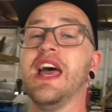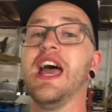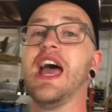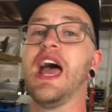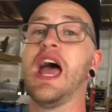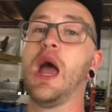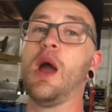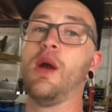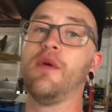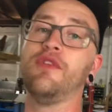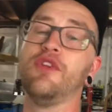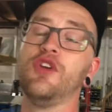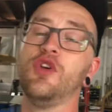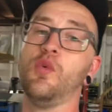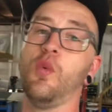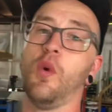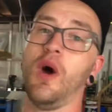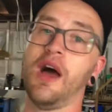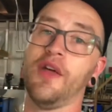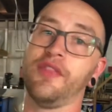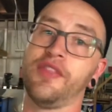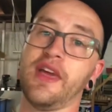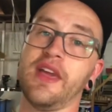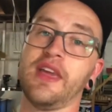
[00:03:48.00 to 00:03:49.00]
however you
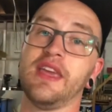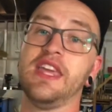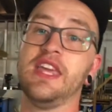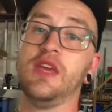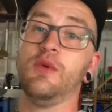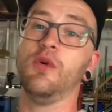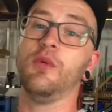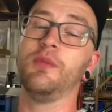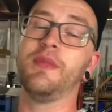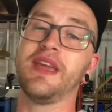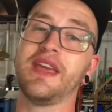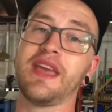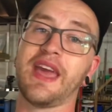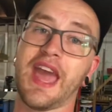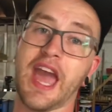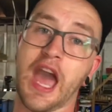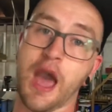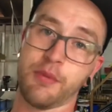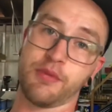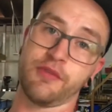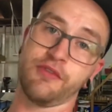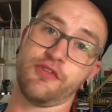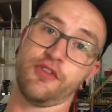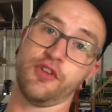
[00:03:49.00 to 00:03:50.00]
want that, he will make it
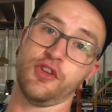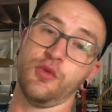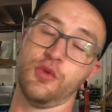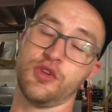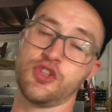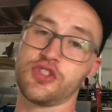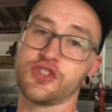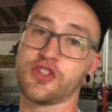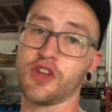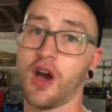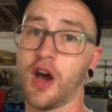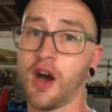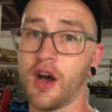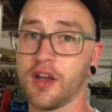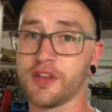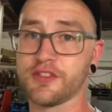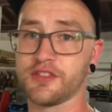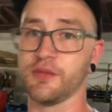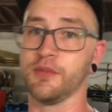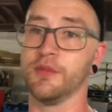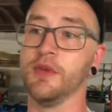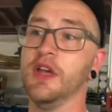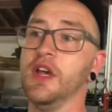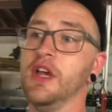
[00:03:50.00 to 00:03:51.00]
happen for you, which is
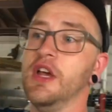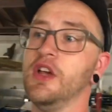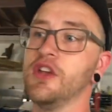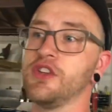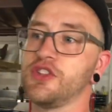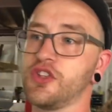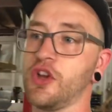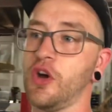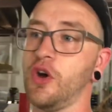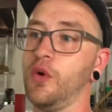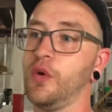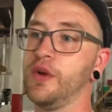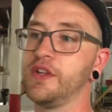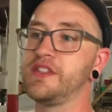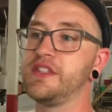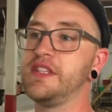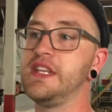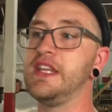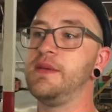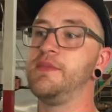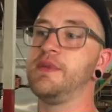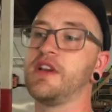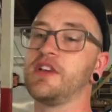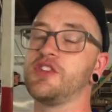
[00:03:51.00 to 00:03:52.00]
awesome. So it's
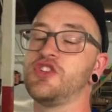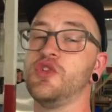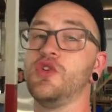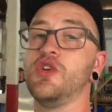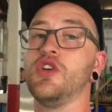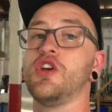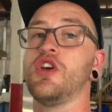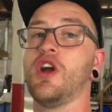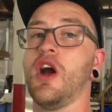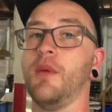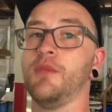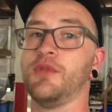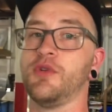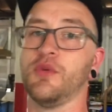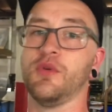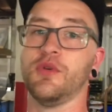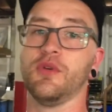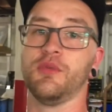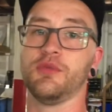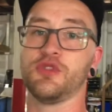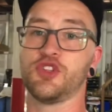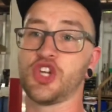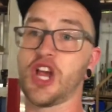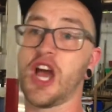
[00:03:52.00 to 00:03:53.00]
neat because you can come to
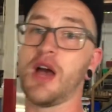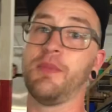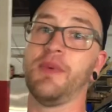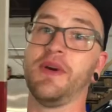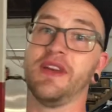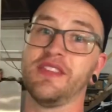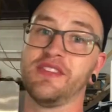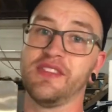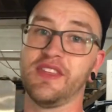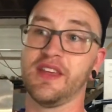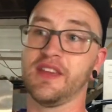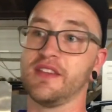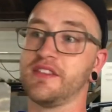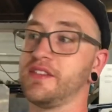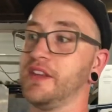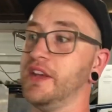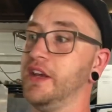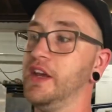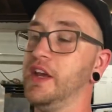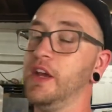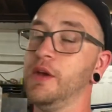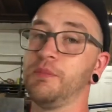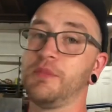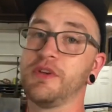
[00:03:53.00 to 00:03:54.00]
a shop like this,
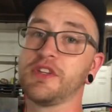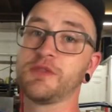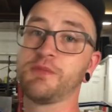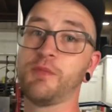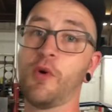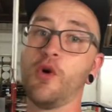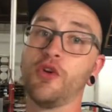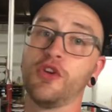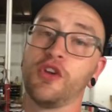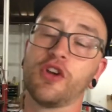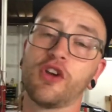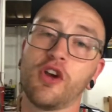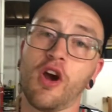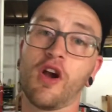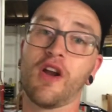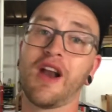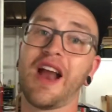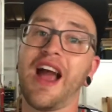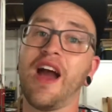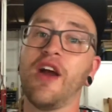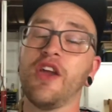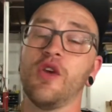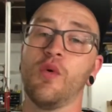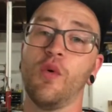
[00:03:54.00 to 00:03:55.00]
bespoke your car
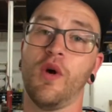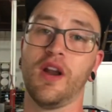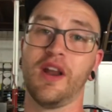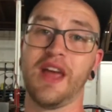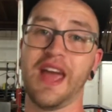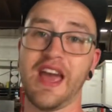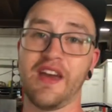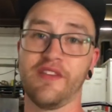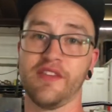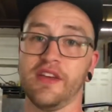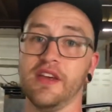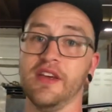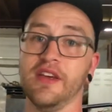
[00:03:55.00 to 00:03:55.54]
how you want to have it.